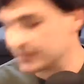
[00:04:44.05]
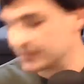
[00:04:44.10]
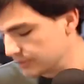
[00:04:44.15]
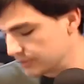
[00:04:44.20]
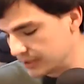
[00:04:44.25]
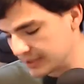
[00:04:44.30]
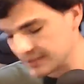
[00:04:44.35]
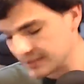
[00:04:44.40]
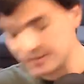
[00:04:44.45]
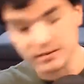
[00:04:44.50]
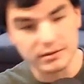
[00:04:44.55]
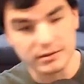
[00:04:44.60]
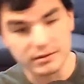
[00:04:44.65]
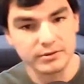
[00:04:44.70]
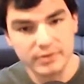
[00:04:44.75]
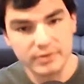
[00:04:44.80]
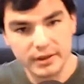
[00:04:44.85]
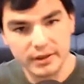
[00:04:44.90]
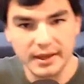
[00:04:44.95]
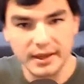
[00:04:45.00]
Like, it's
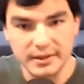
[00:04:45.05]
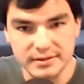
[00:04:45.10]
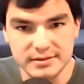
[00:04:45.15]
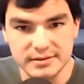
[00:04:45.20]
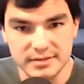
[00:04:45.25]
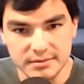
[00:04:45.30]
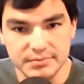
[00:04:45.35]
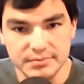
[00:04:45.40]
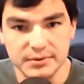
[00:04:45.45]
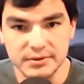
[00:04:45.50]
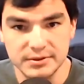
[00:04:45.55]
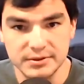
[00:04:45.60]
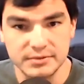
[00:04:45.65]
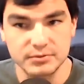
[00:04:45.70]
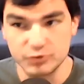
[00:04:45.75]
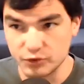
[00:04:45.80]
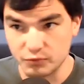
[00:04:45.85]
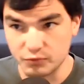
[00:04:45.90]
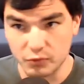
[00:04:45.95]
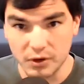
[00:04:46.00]
literally that simple. It's
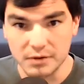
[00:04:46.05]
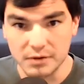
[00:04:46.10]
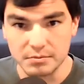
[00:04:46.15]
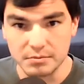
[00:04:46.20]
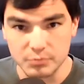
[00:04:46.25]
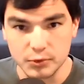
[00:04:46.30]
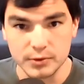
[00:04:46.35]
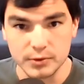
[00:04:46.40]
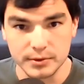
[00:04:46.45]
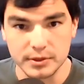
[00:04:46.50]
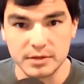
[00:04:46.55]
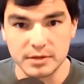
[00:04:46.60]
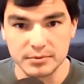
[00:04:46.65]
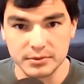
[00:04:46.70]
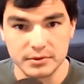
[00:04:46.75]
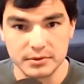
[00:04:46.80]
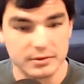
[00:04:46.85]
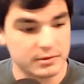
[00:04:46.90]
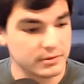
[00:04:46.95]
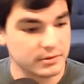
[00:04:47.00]
just run more
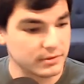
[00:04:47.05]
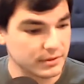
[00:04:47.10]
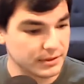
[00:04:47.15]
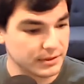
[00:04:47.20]
numbers.